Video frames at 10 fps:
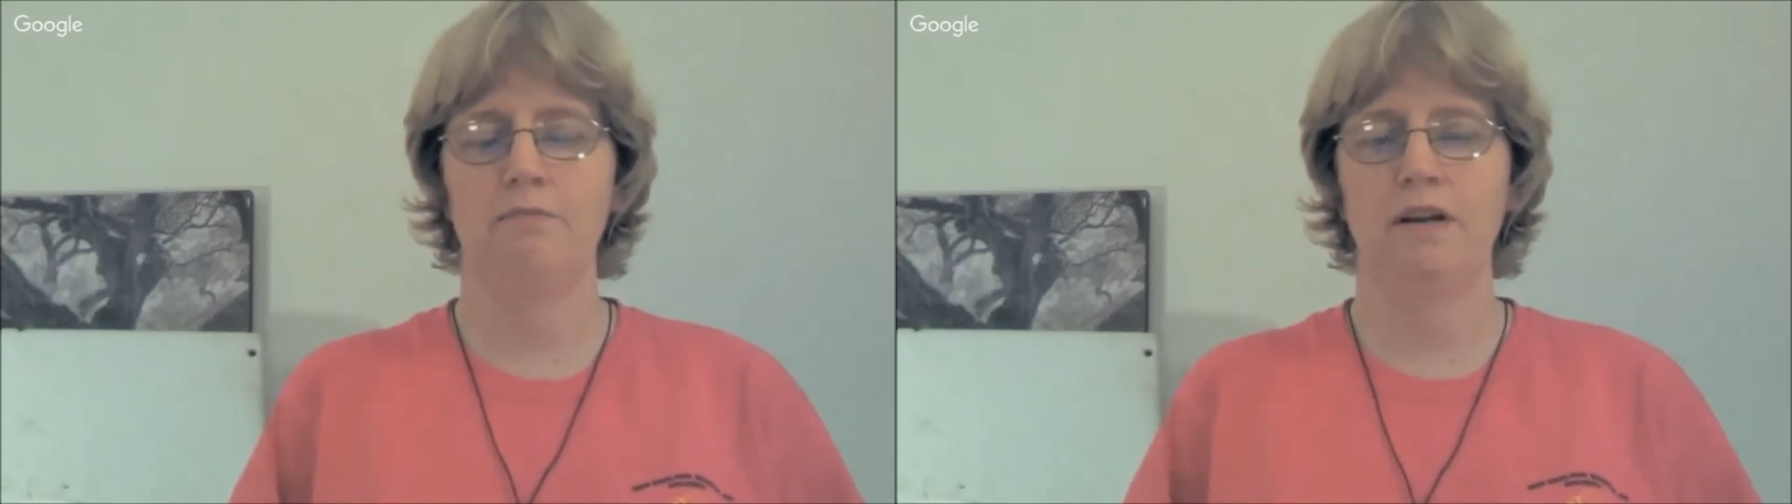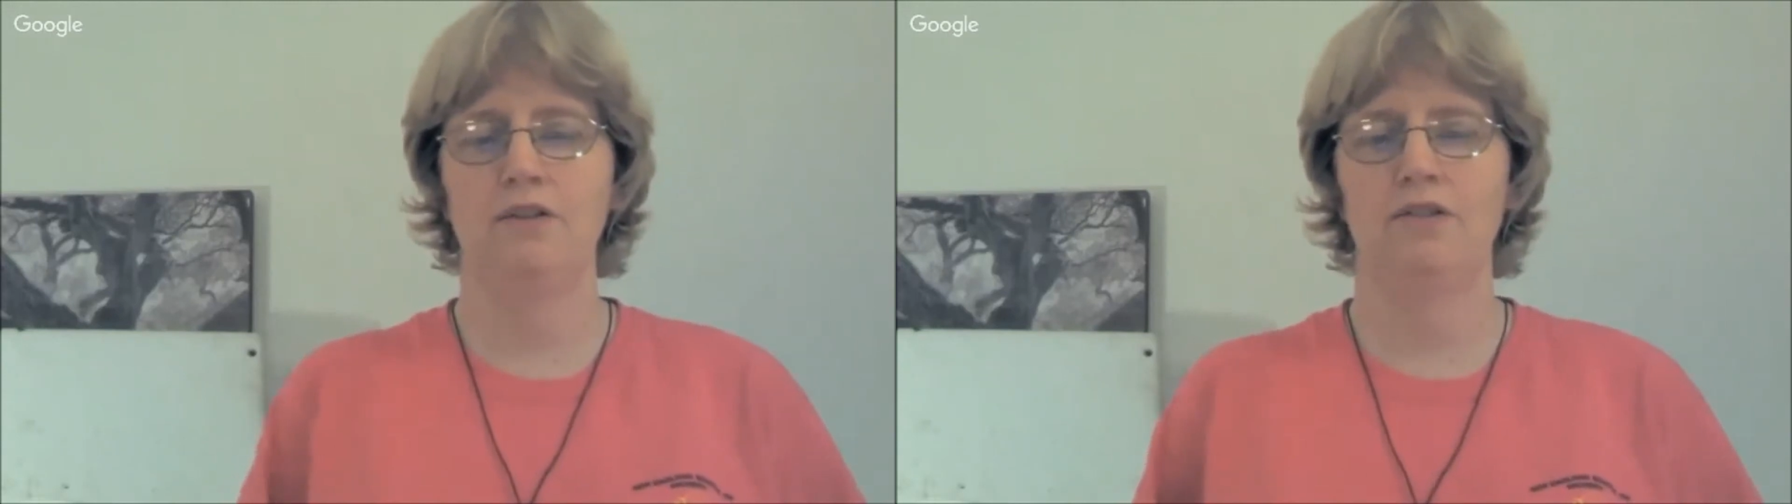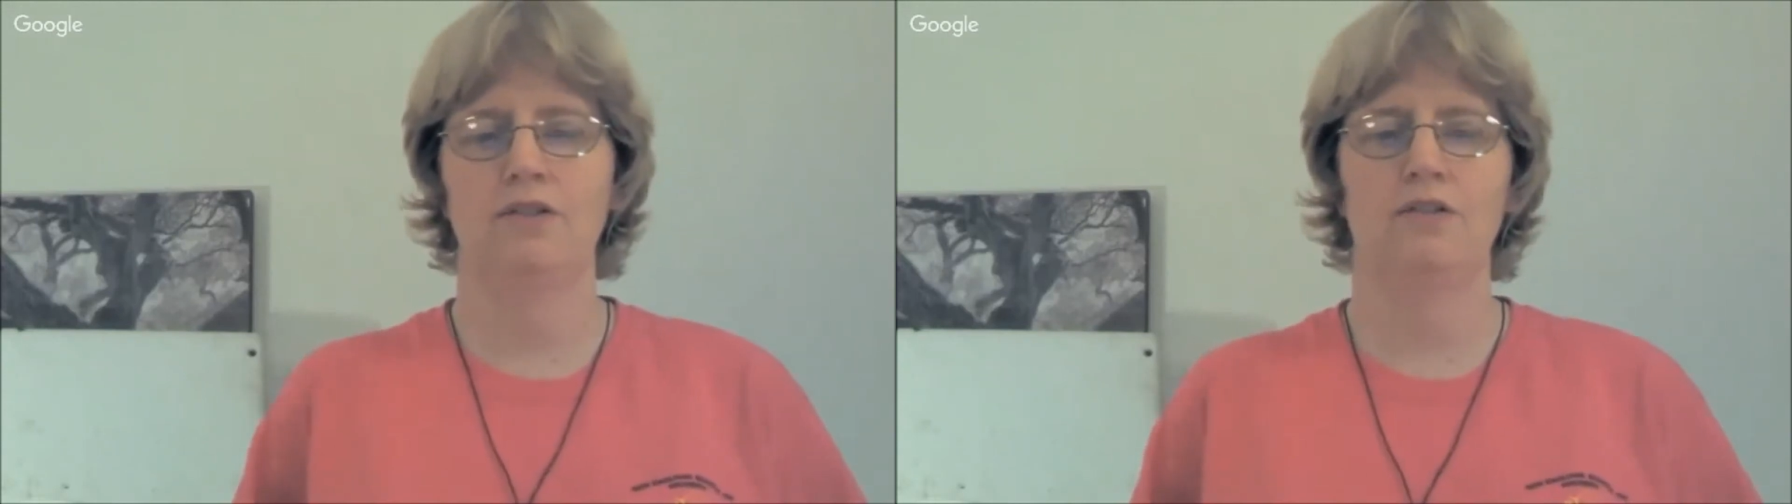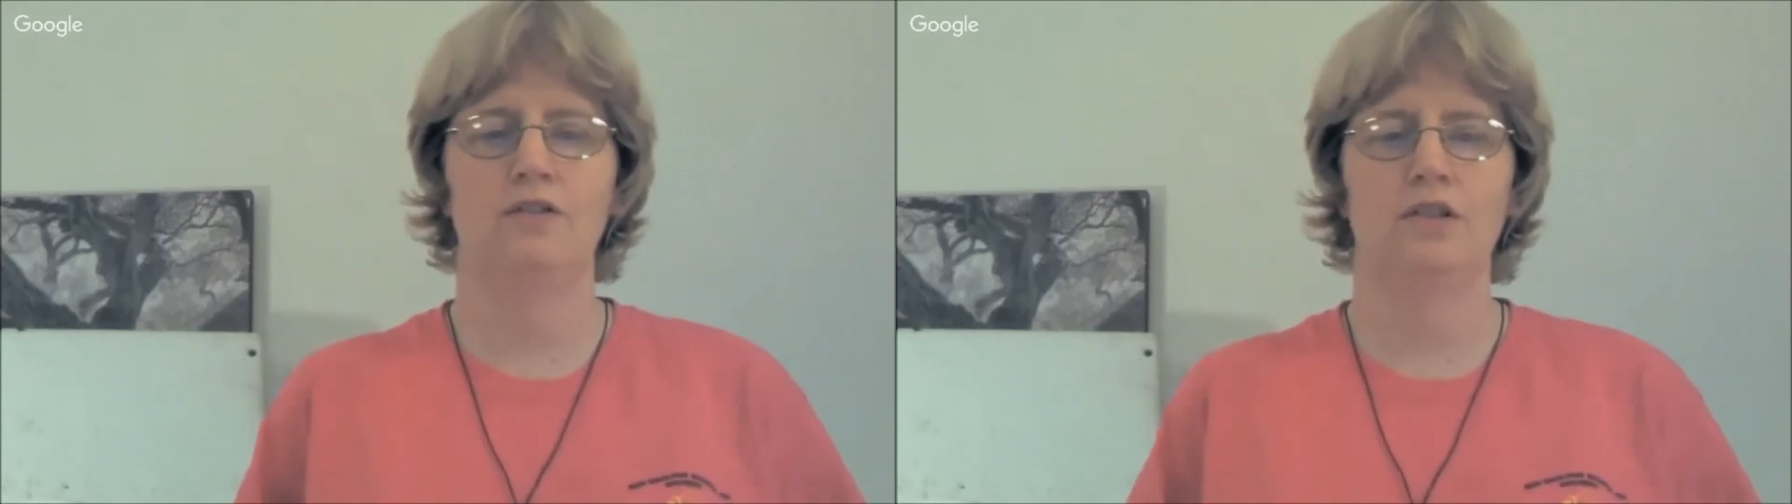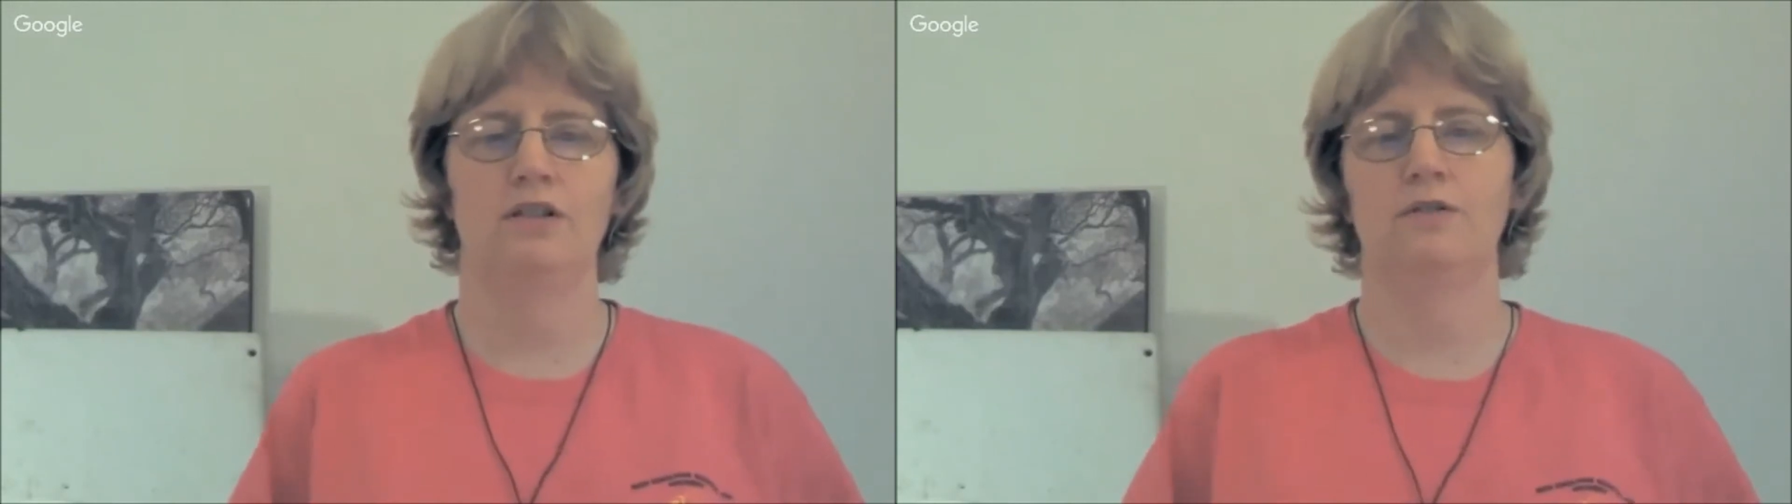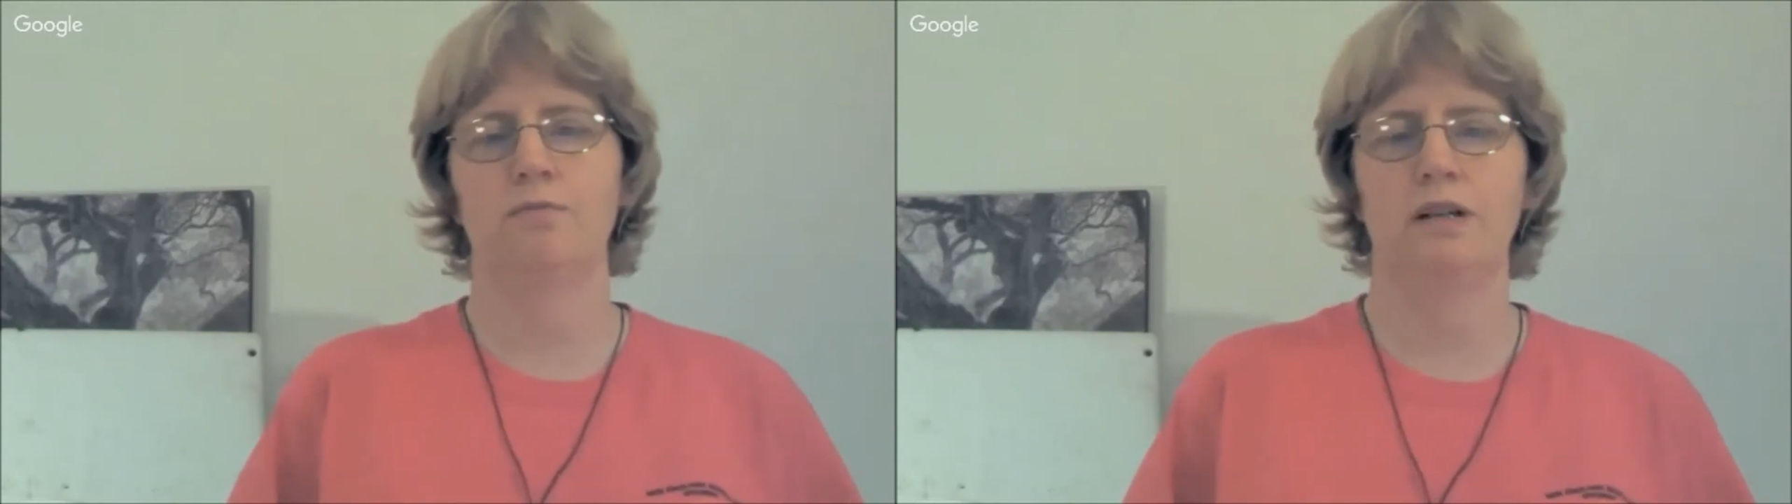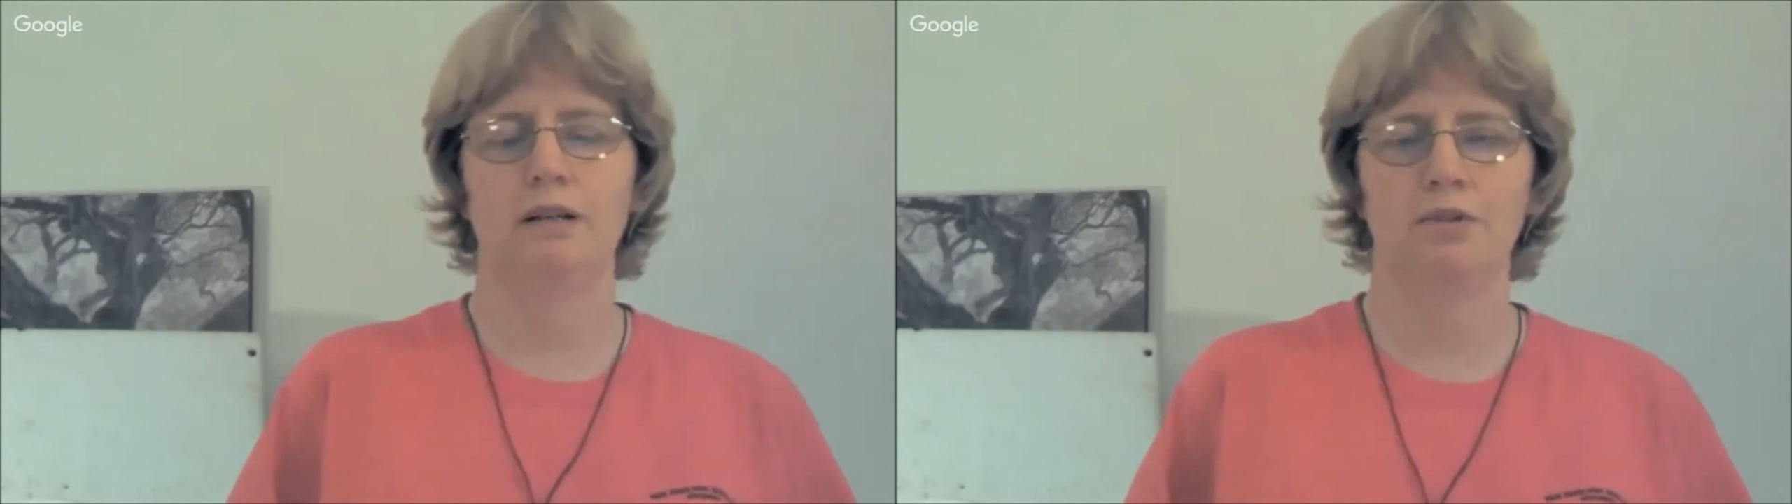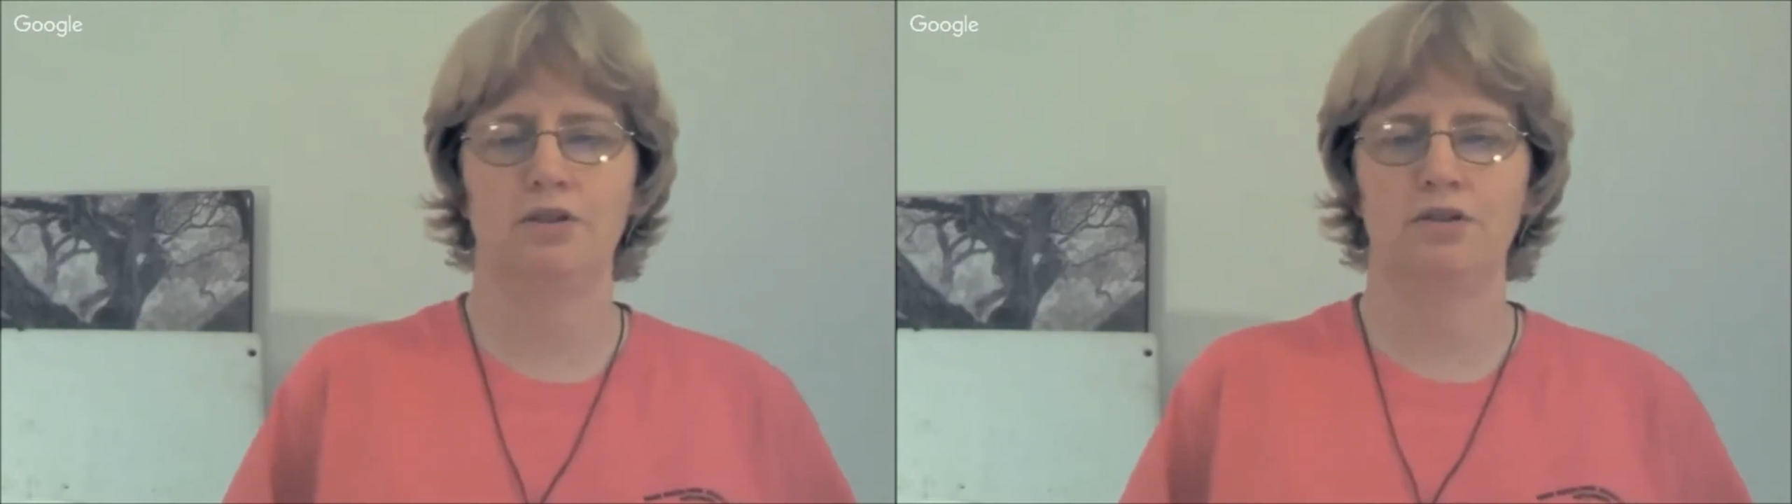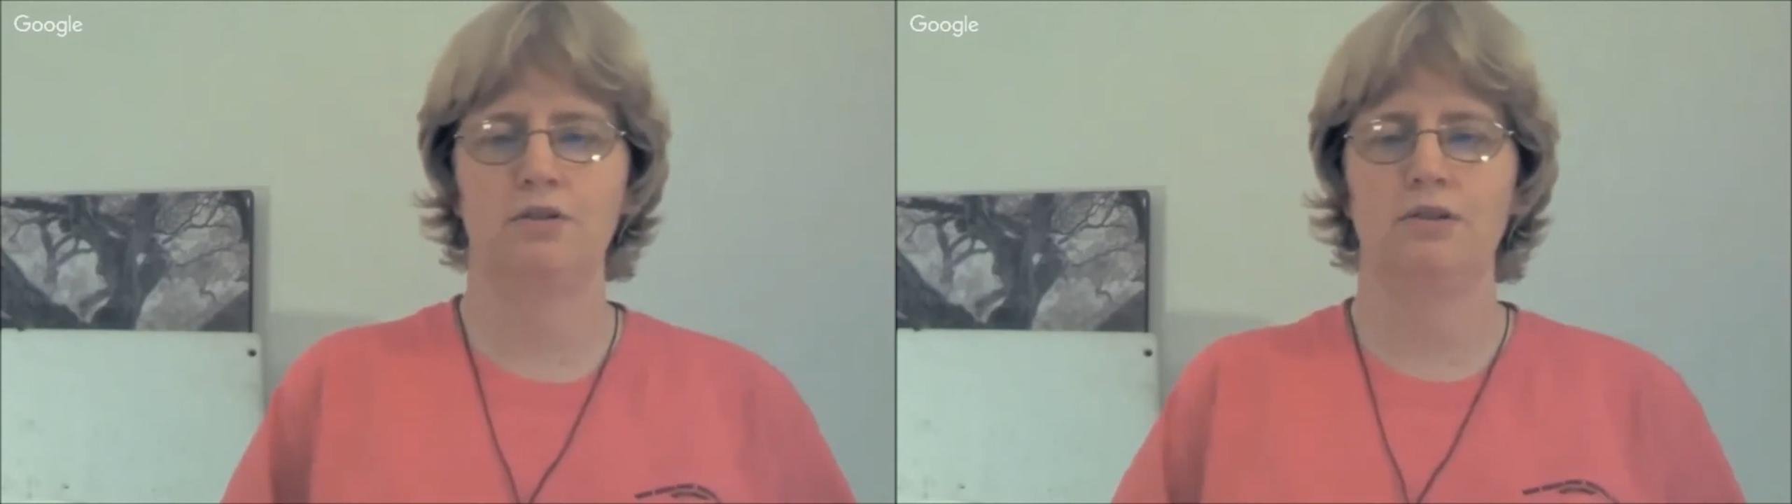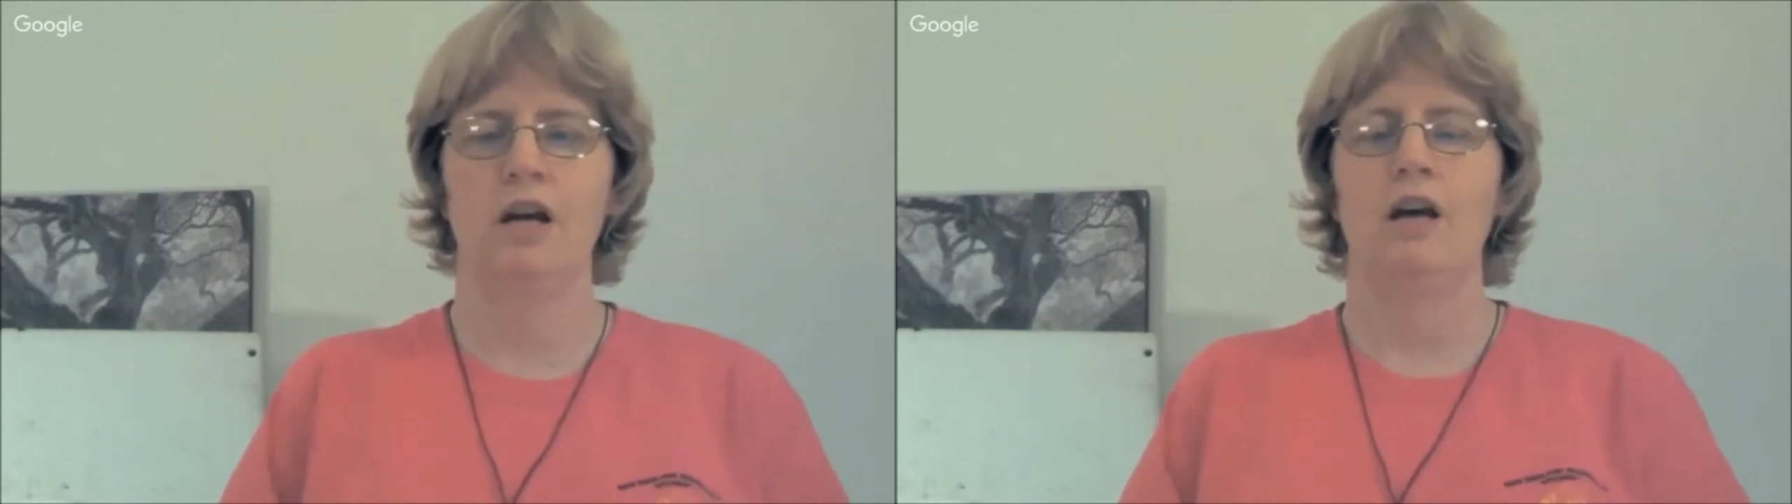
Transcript: basics and just being able to shoot,